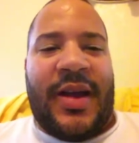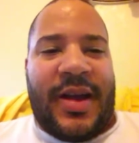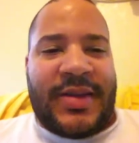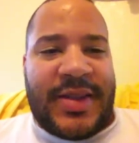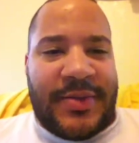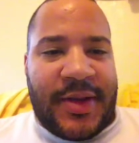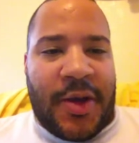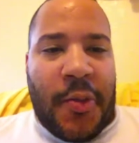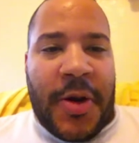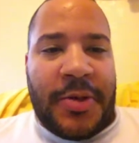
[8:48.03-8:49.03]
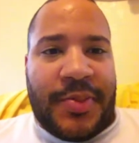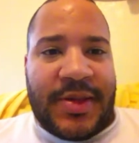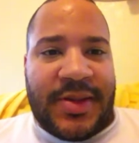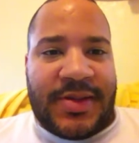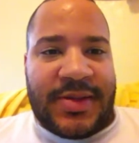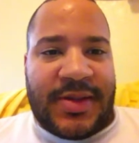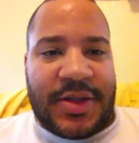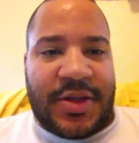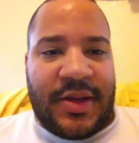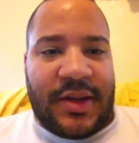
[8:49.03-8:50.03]
it seems like a weird business
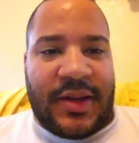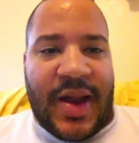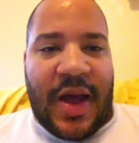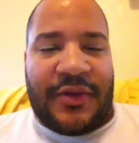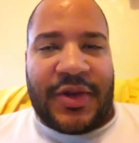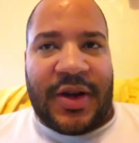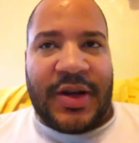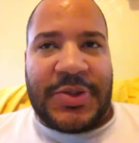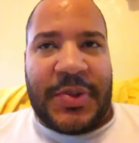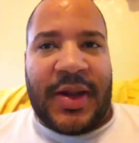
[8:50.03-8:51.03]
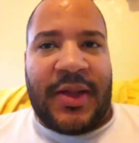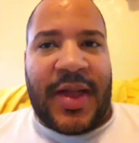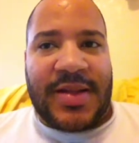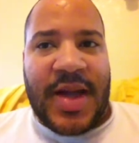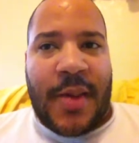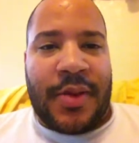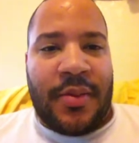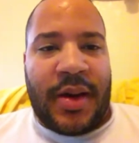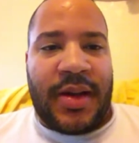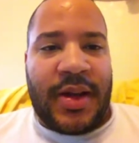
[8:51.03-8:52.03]
decision that after spending that time and
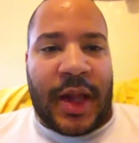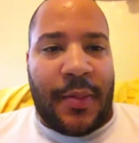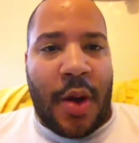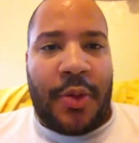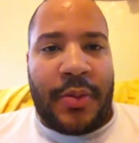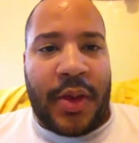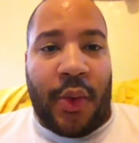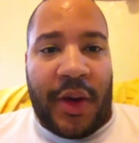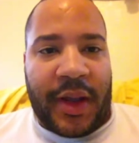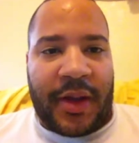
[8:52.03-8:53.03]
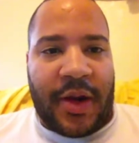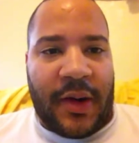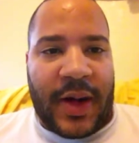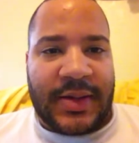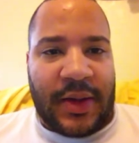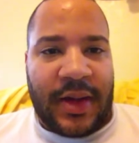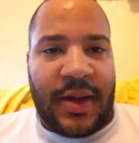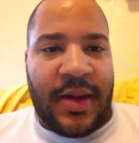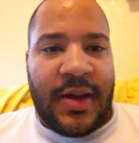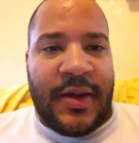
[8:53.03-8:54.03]
money getting MobileMe working correctly,
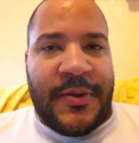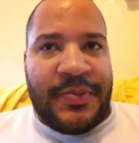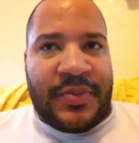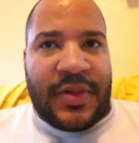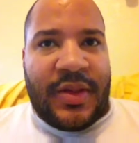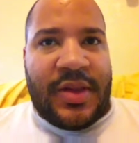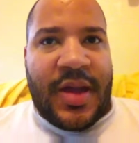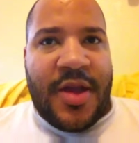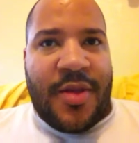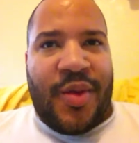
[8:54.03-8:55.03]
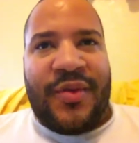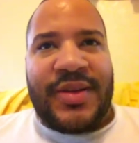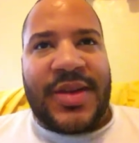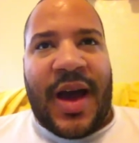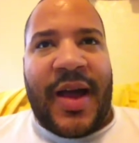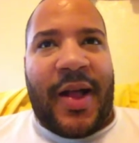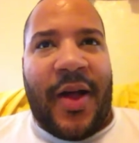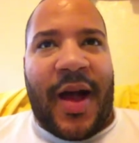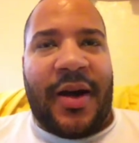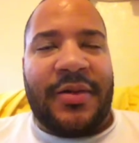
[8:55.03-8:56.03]
that you're moving to
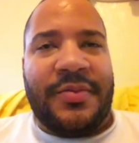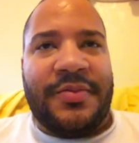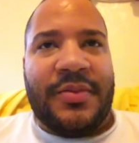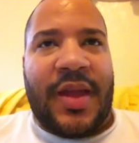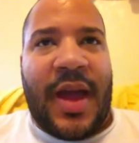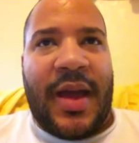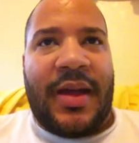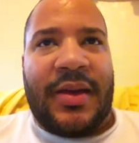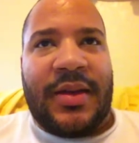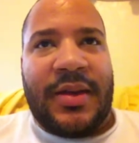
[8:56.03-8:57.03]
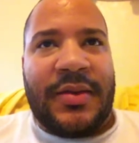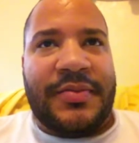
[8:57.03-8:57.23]
iCloud, and,